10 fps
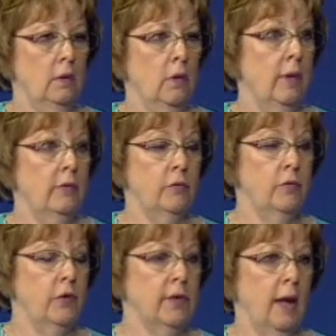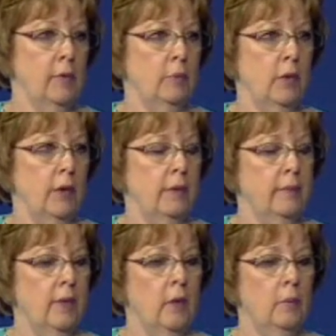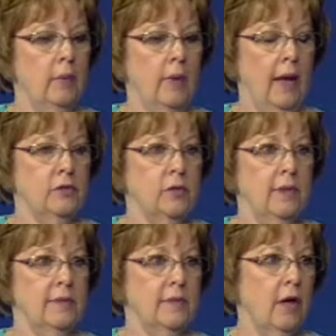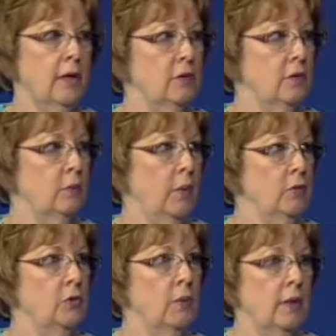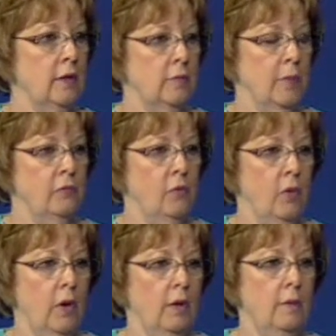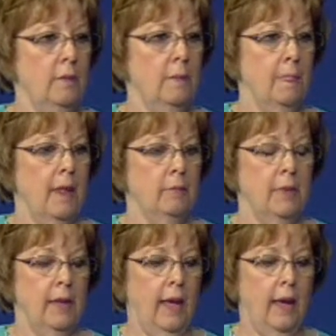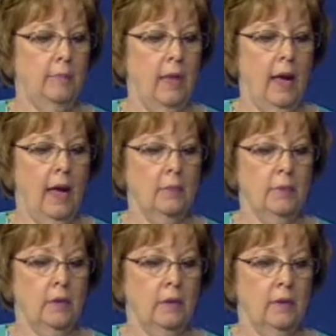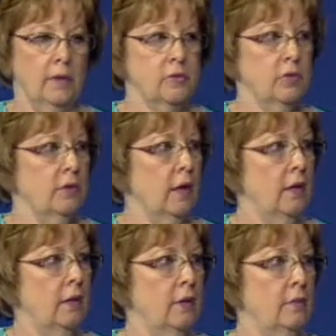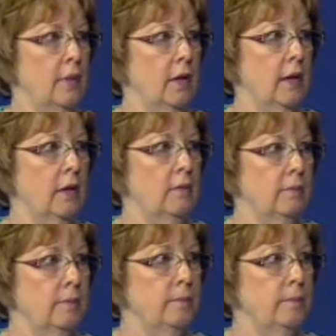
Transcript: or even full-time employed. We were actually starting, we were doing this before it became the hot political issue that it is right now.